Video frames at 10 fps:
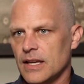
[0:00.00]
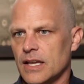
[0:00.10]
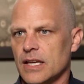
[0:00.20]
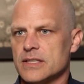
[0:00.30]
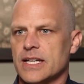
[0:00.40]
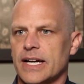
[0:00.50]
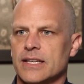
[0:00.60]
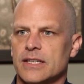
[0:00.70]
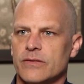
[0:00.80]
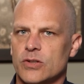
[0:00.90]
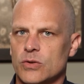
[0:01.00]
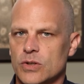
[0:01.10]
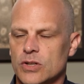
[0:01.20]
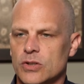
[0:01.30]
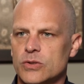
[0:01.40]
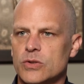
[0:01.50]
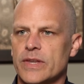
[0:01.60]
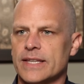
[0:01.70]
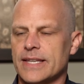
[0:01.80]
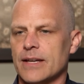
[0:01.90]
it's kind of giving you a clue
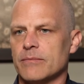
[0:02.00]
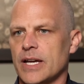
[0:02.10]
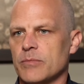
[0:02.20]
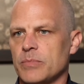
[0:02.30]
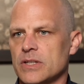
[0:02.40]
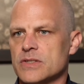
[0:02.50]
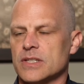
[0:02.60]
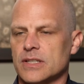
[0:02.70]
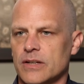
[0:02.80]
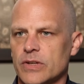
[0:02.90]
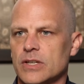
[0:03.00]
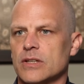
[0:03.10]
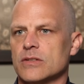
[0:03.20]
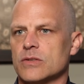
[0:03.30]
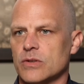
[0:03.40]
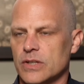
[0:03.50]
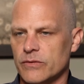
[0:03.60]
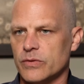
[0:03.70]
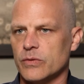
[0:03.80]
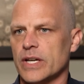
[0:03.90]
that might be significant or
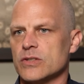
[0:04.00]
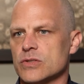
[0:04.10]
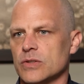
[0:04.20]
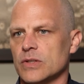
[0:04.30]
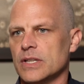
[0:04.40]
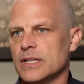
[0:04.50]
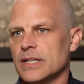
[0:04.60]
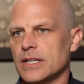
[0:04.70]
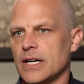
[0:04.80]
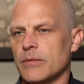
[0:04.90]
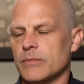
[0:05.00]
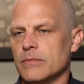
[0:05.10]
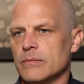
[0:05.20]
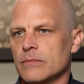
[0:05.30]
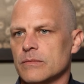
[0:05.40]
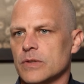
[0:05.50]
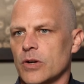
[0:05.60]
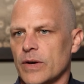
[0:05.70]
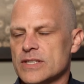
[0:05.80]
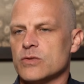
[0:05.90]
influential,
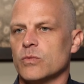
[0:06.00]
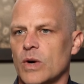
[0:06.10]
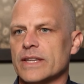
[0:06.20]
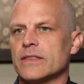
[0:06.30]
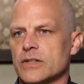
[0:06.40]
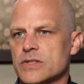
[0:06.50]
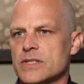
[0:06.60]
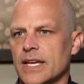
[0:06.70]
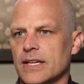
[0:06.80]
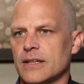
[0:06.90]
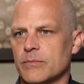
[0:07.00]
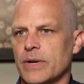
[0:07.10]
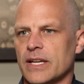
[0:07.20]
as to what they're saying and might